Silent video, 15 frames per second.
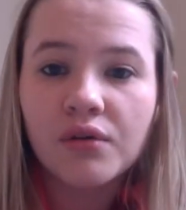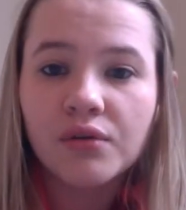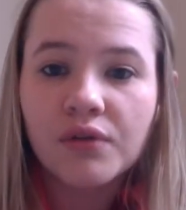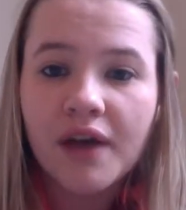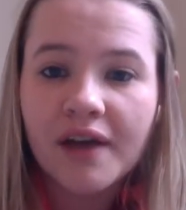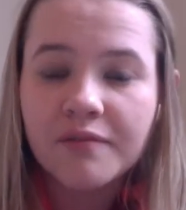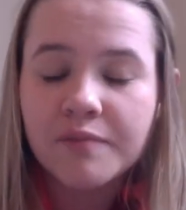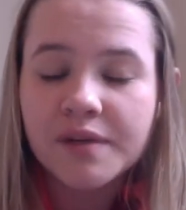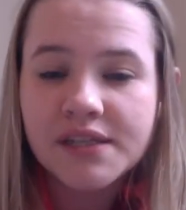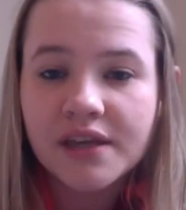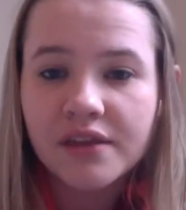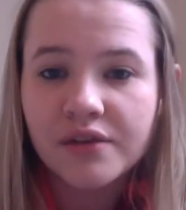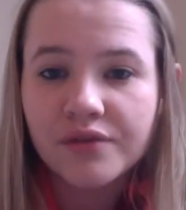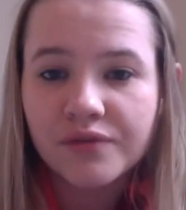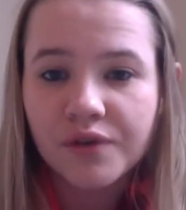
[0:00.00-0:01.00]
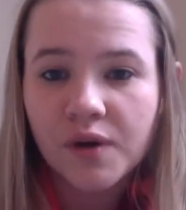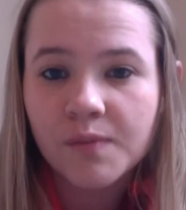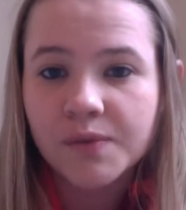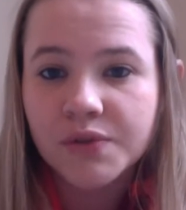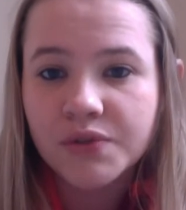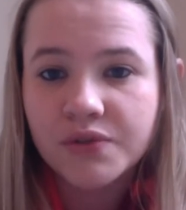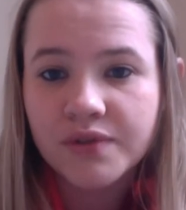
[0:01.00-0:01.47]
have been together for
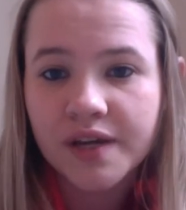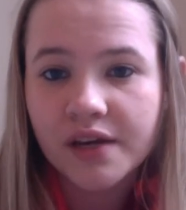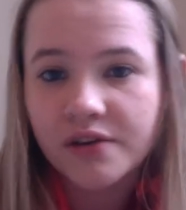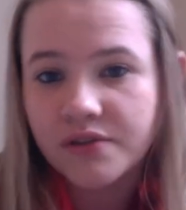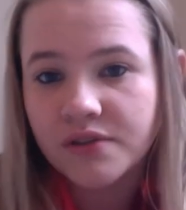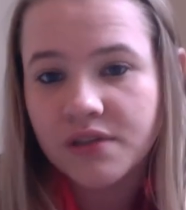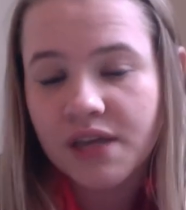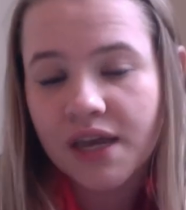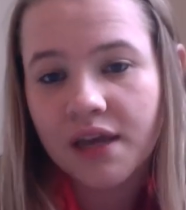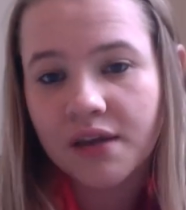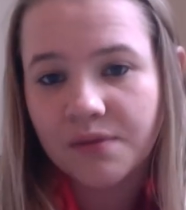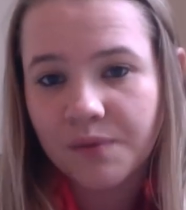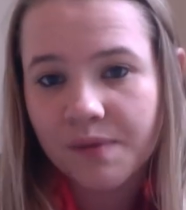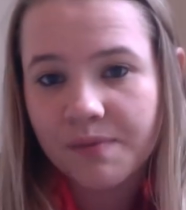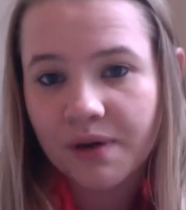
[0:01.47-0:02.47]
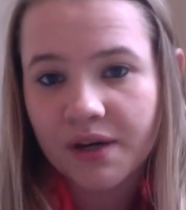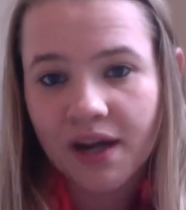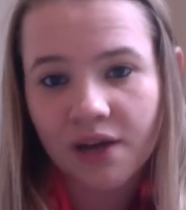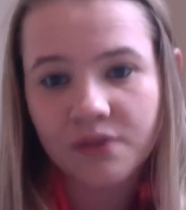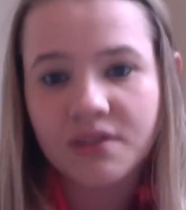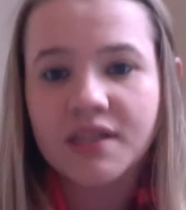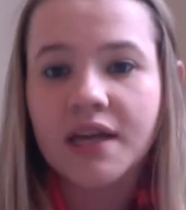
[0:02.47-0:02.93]
almost 3 years, and we bought a
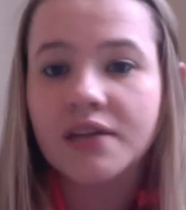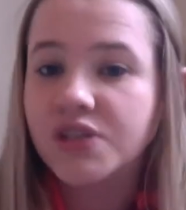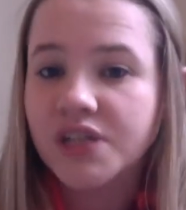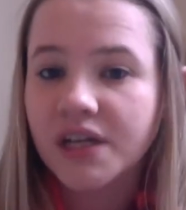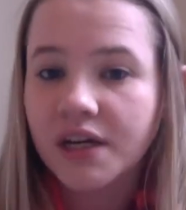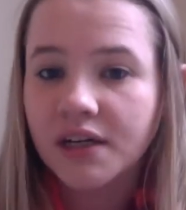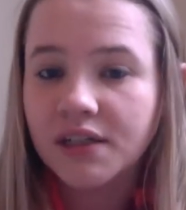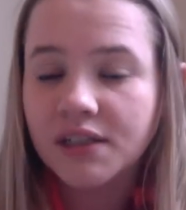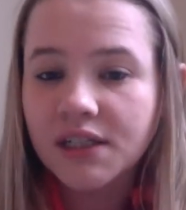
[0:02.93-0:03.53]
house last year.